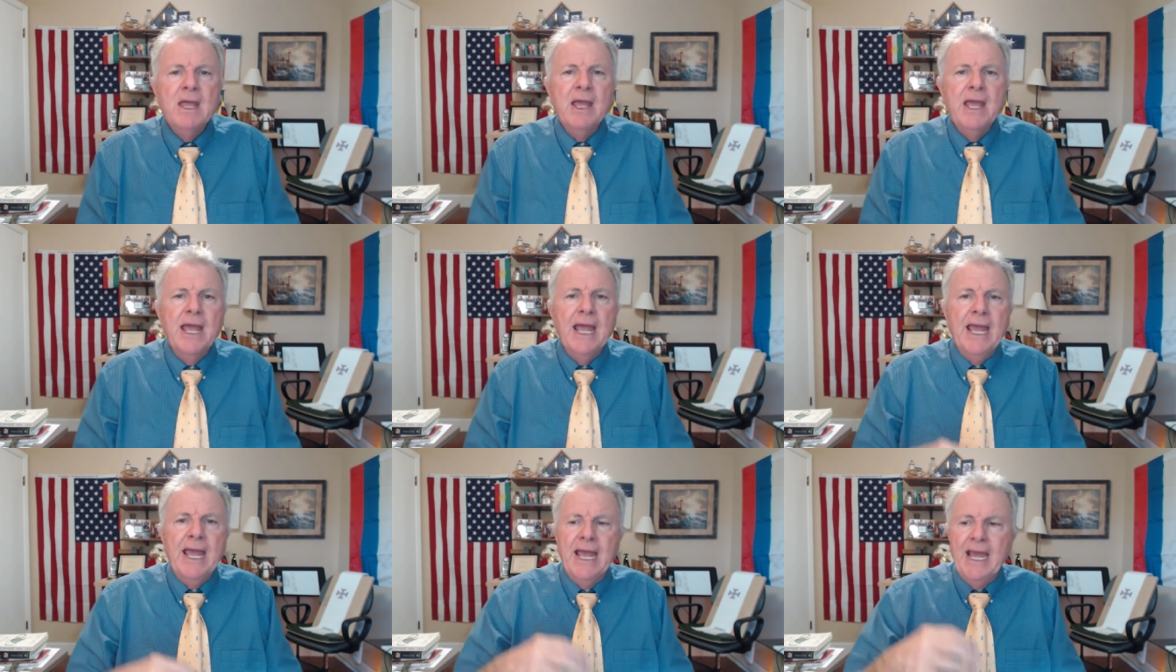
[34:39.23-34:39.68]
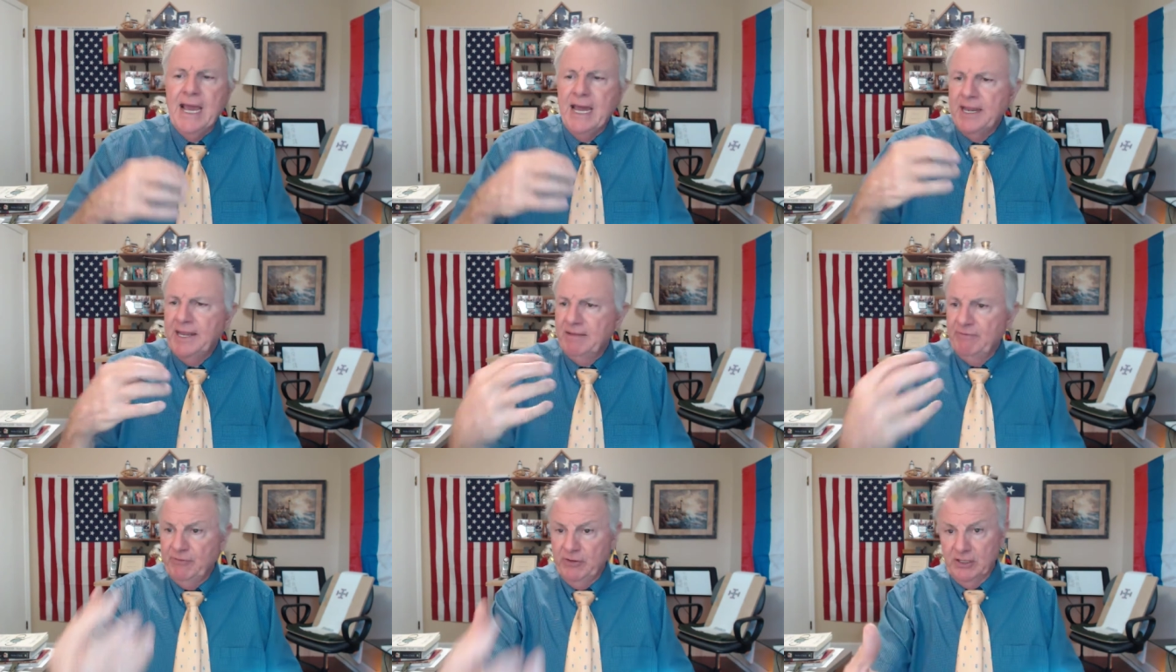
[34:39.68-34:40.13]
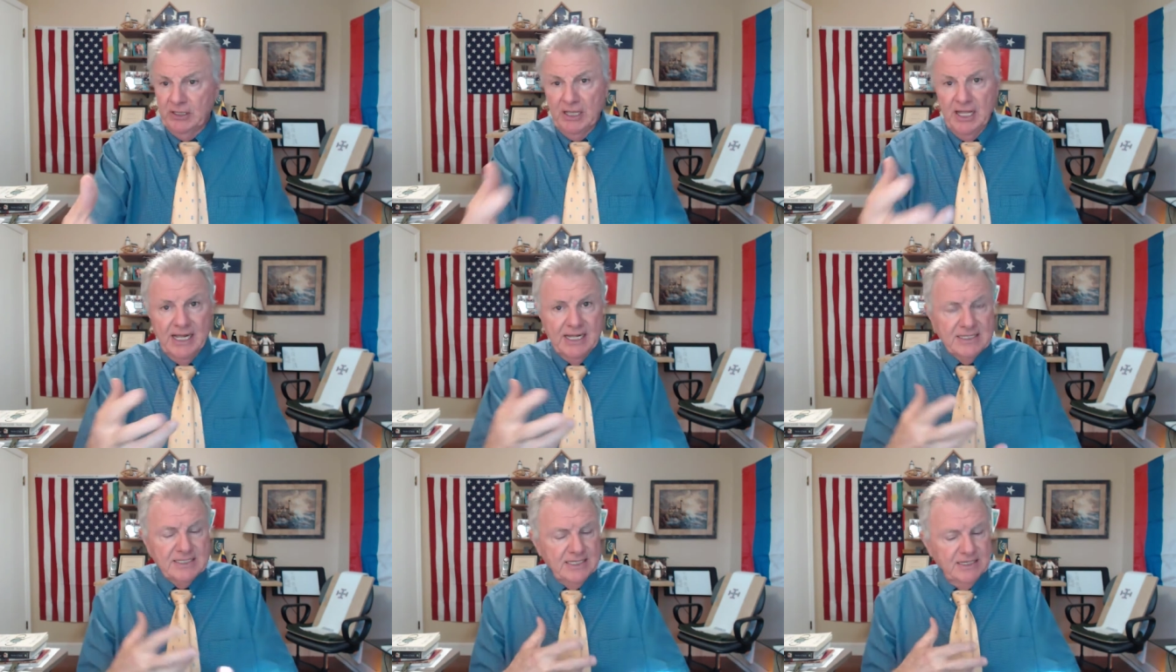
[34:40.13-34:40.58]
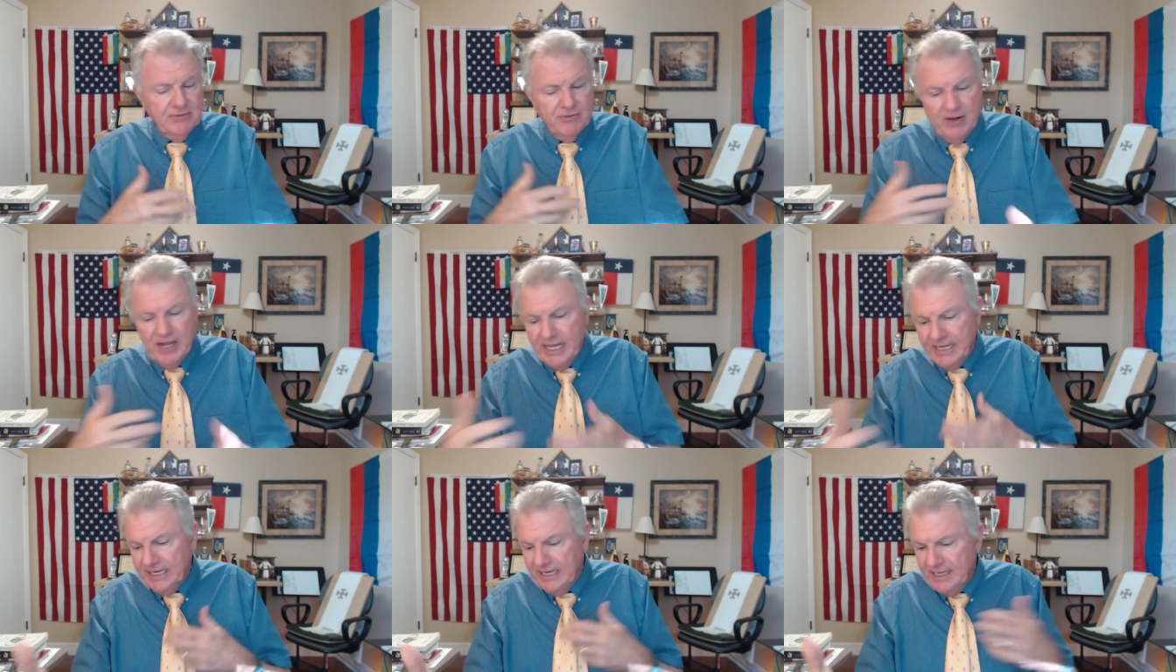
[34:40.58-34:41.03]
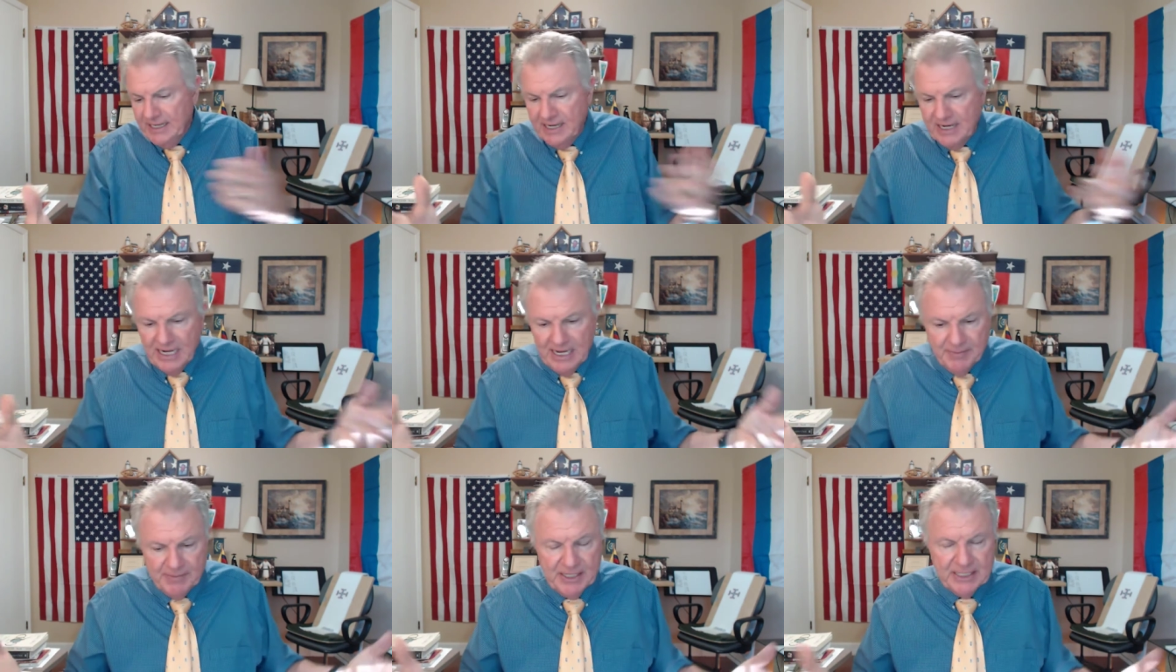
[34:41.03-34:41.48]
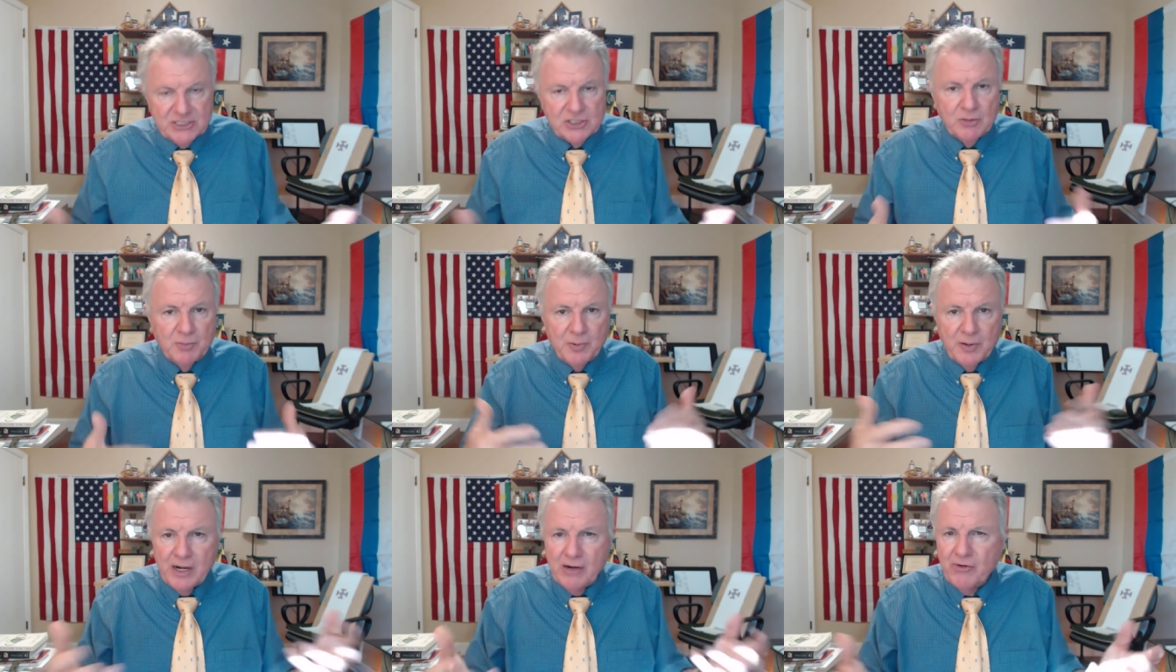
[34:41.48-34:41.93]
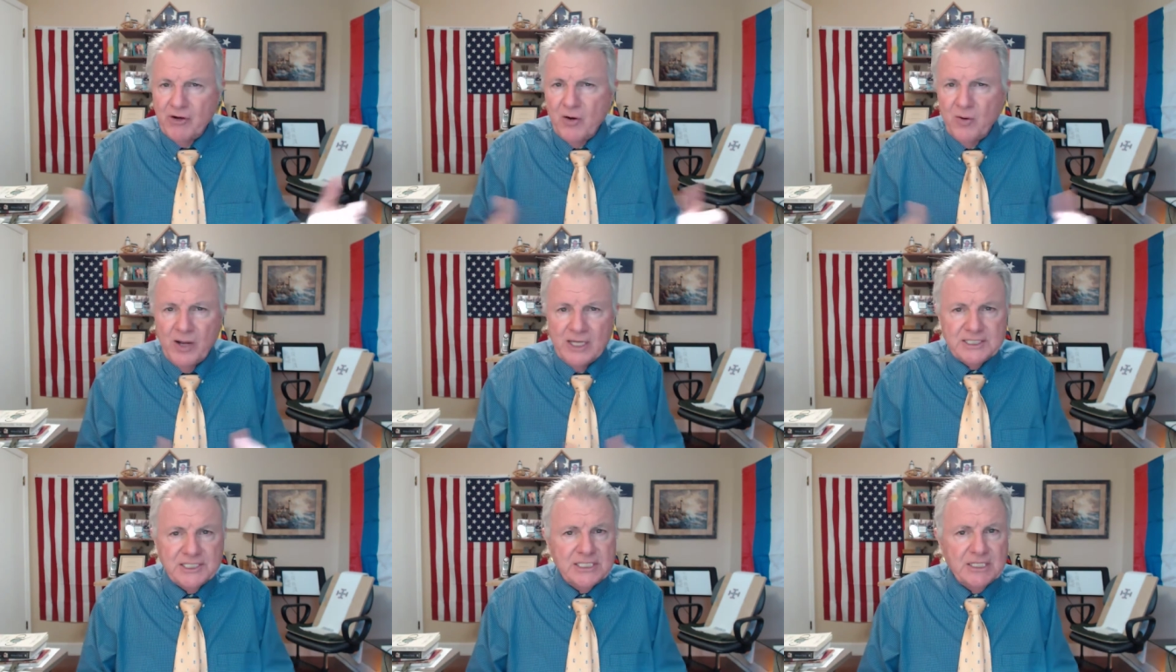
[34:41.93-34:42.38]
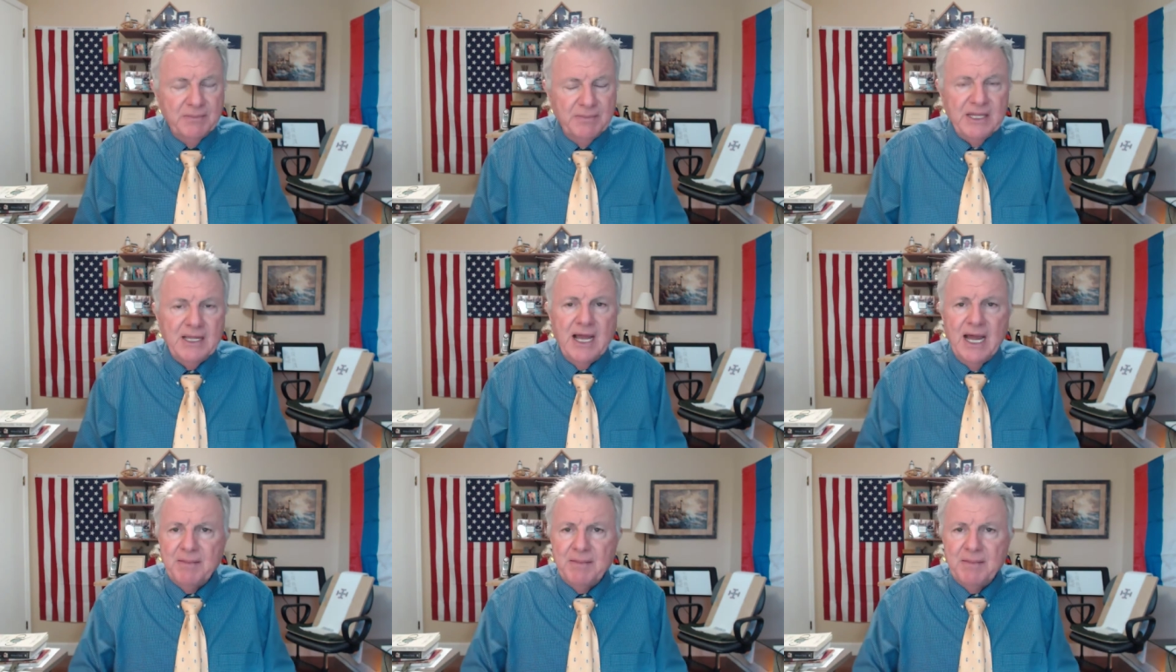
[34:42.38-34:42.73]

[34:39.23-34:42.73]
And if you'd like to write any comments or prayer requests to me,